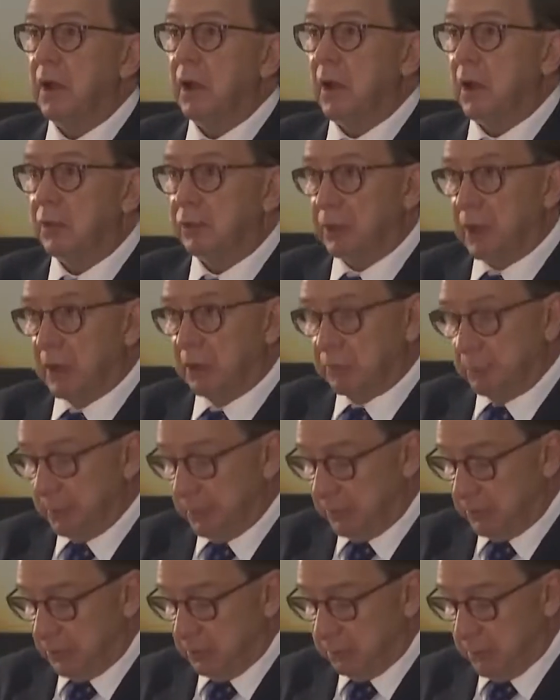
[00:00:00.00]
of
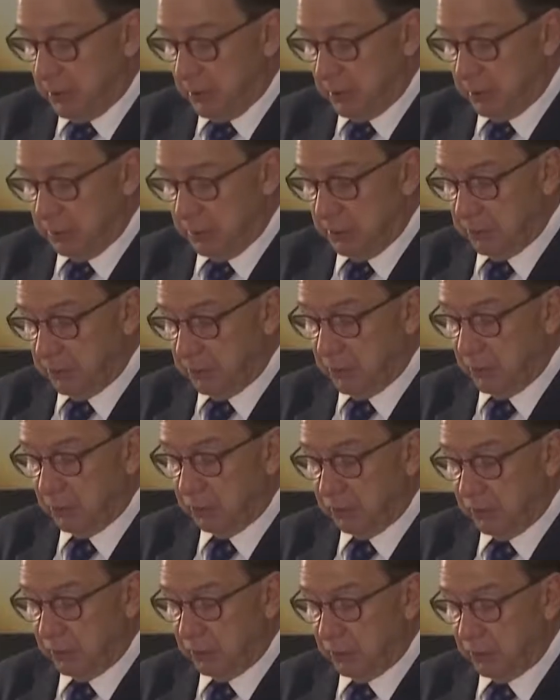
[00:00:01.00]
government departments,
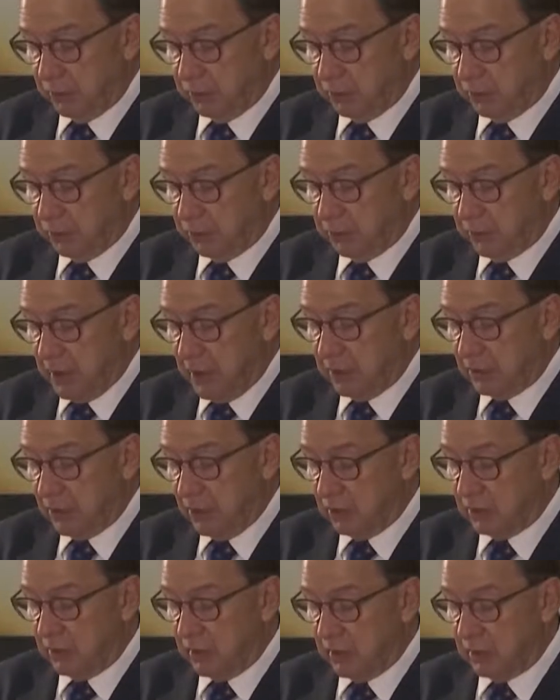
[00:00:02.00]
officials, and
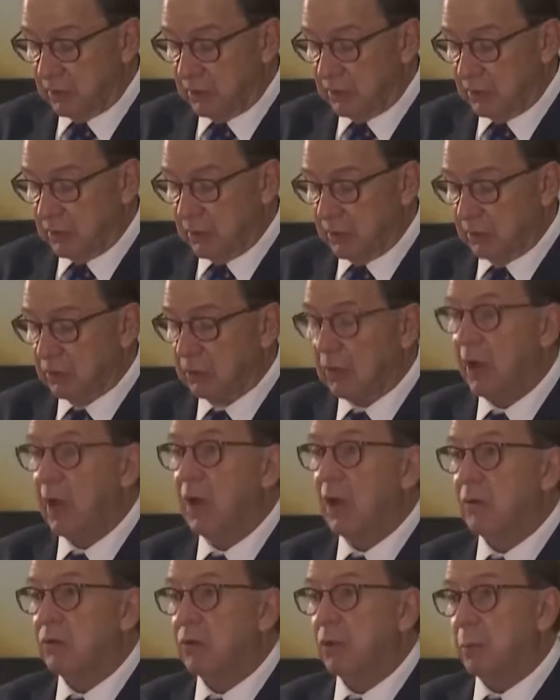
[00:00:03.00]
state-owned entities
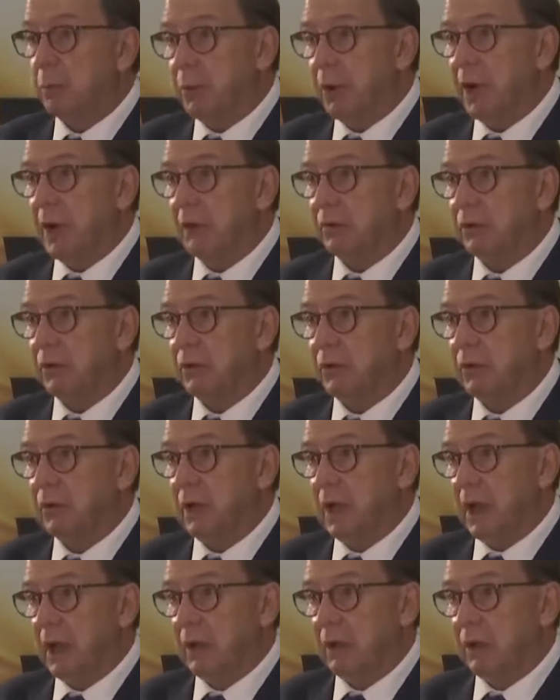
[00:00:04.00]
for private
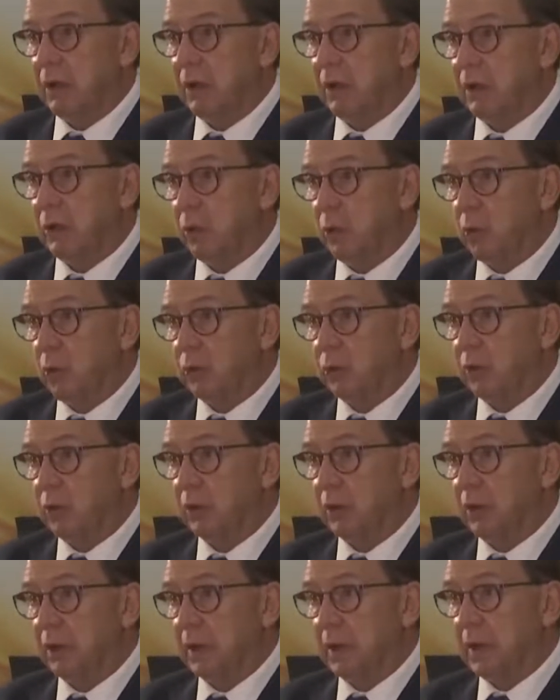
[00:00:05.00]
and unlawful
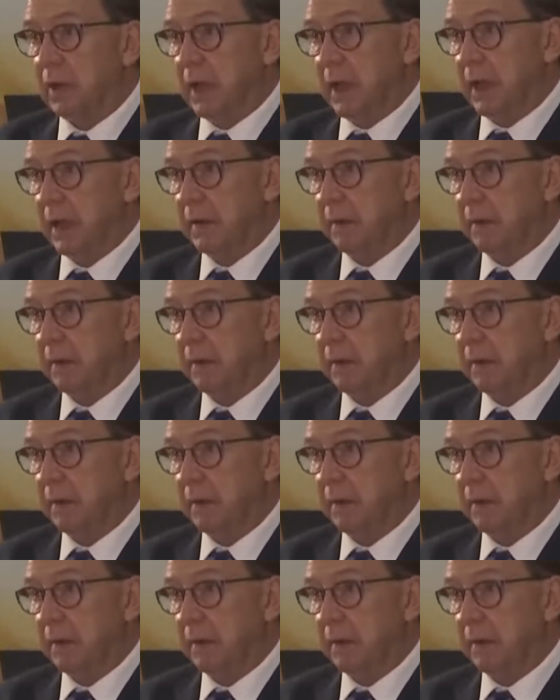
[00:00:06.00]
gain.